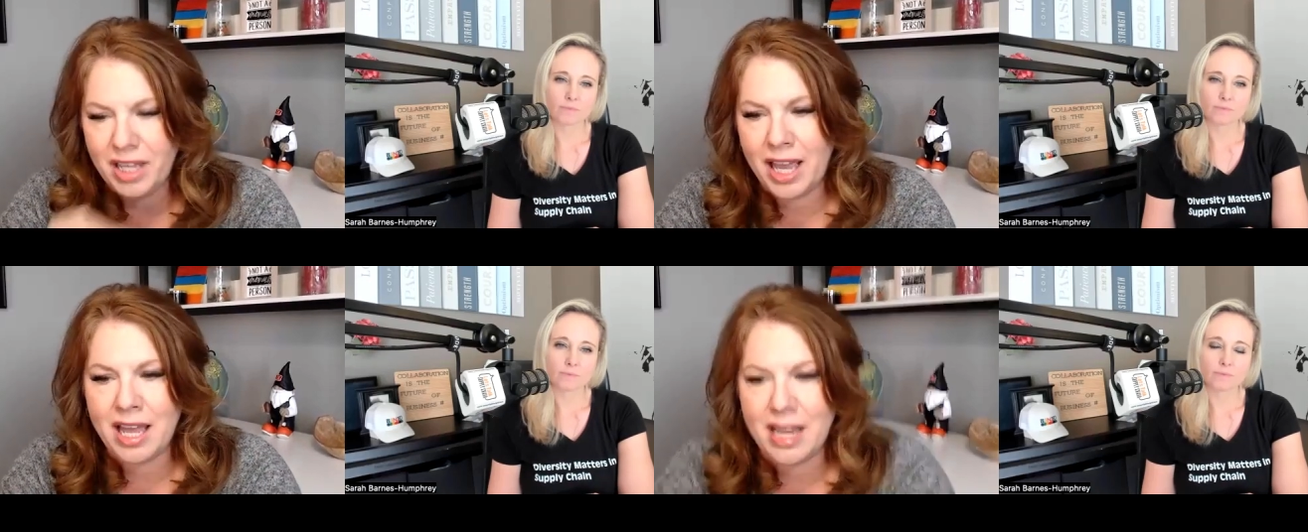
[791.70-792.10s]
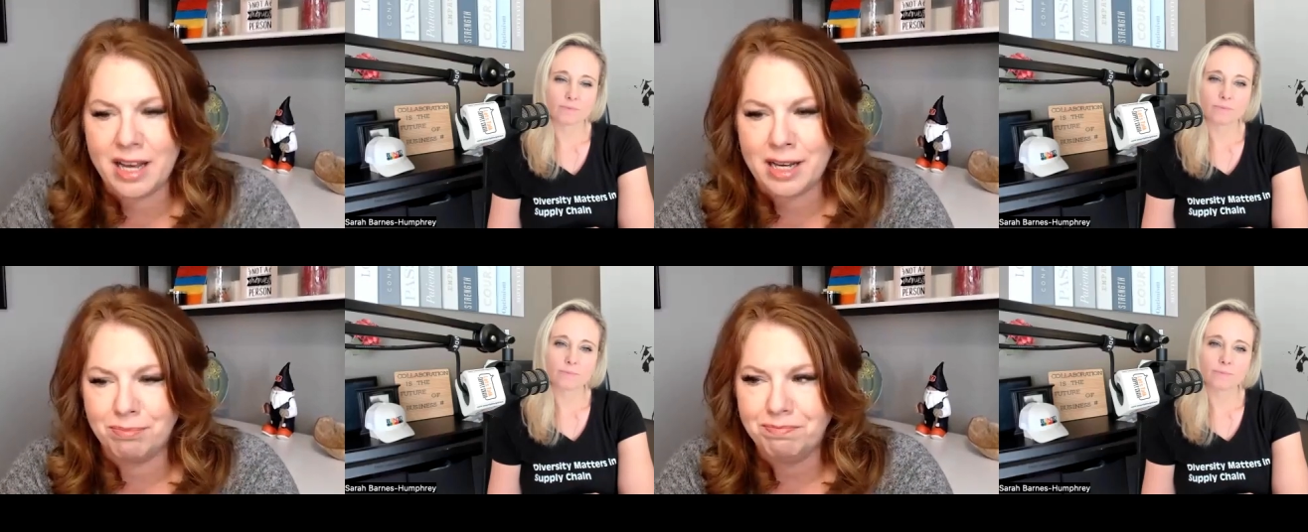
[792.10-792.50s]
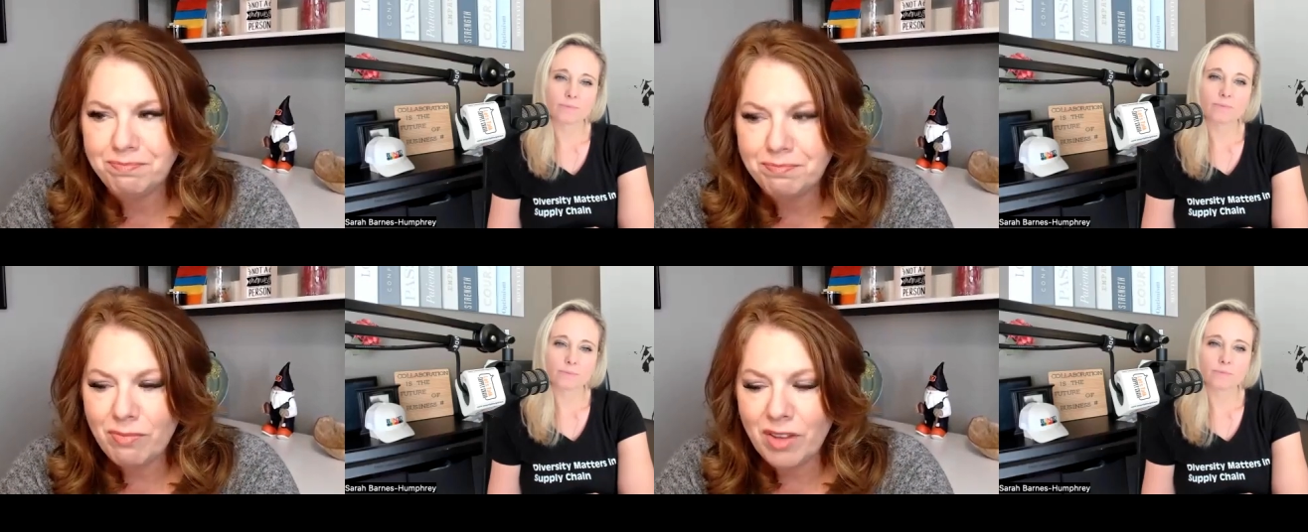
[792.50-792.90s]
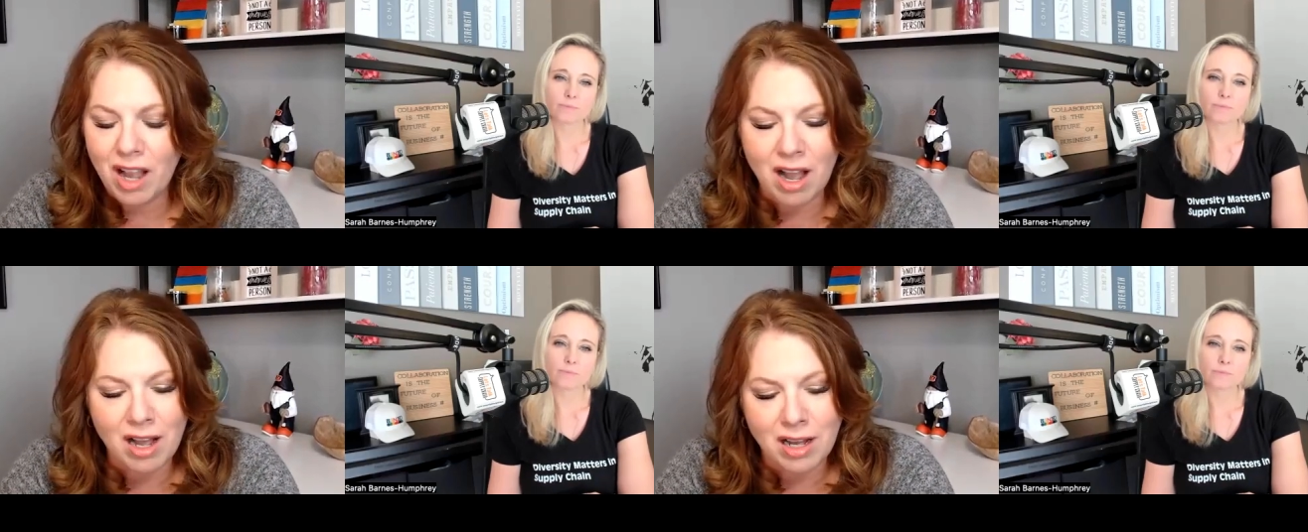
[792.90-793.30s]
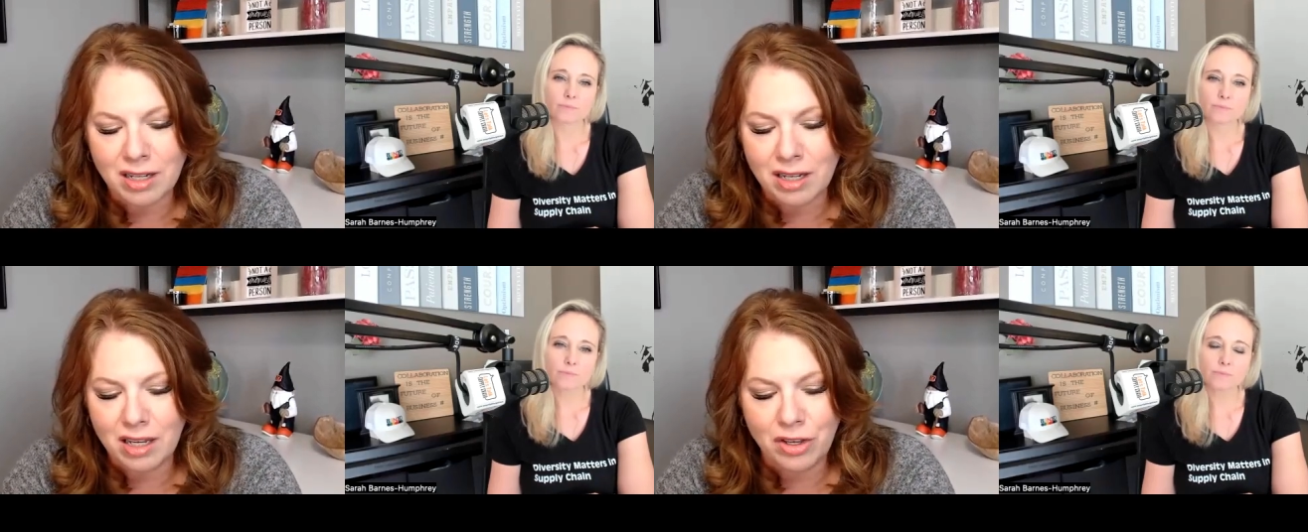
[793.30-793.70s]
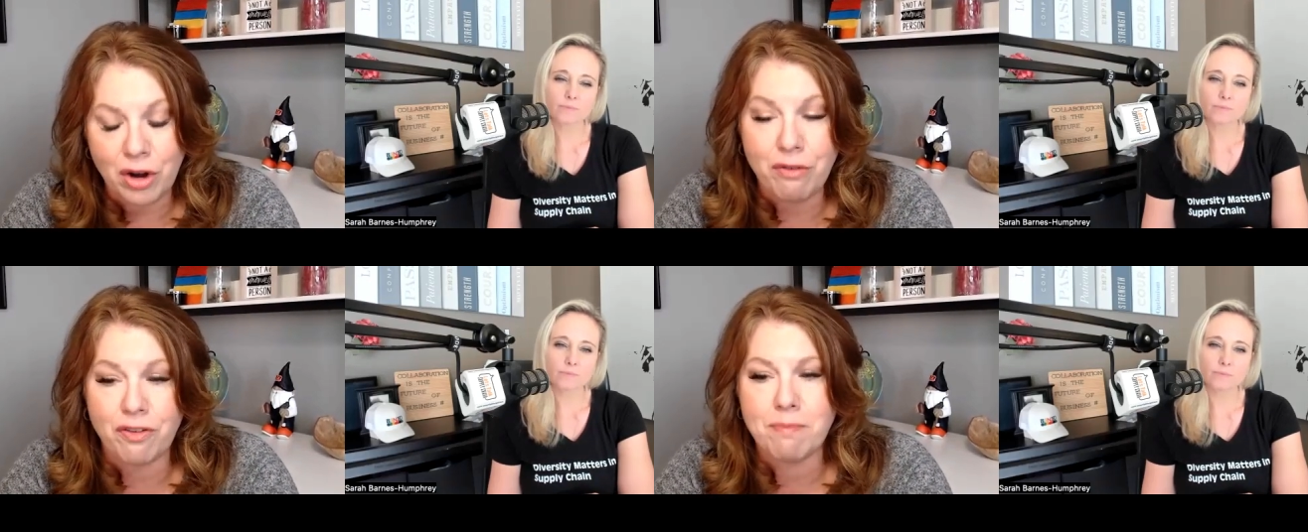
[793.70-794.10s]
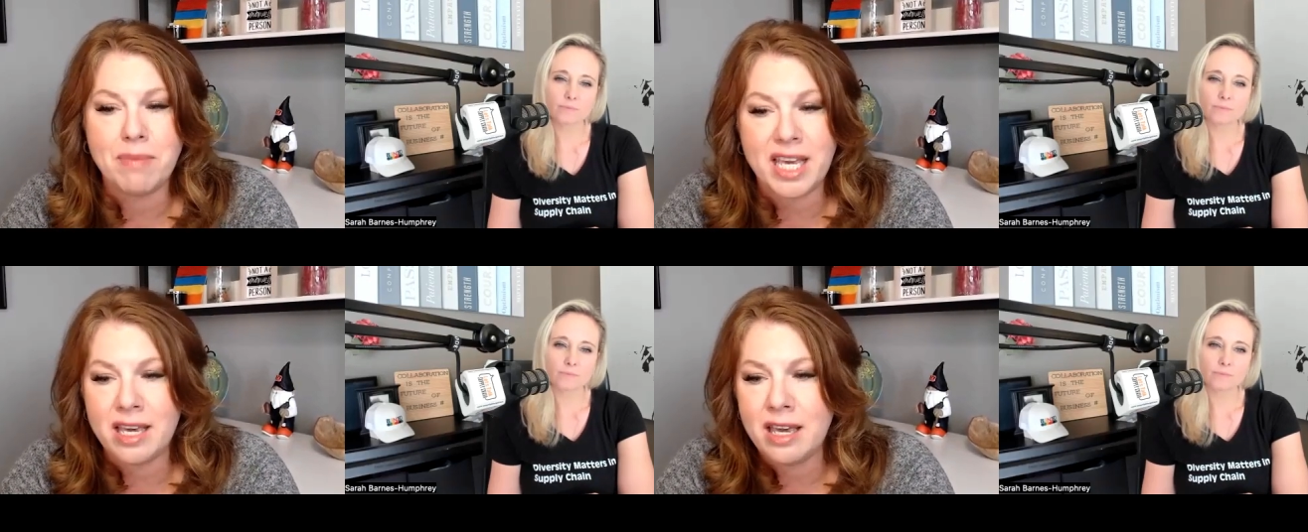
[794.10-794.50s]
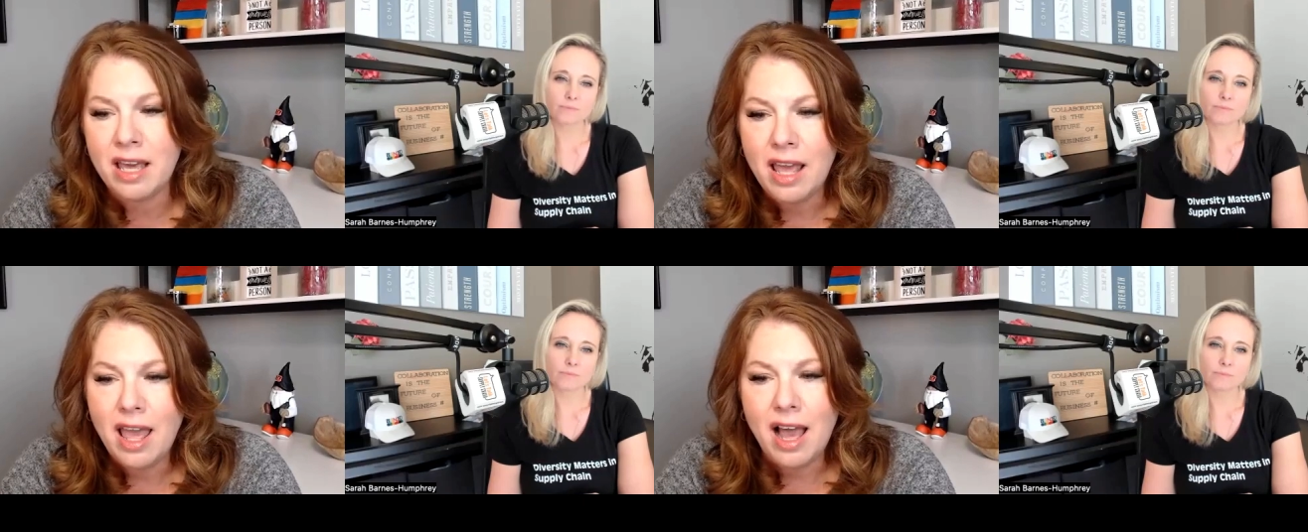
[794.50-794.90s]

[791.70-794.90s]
Speaker 1: and um uh you know for me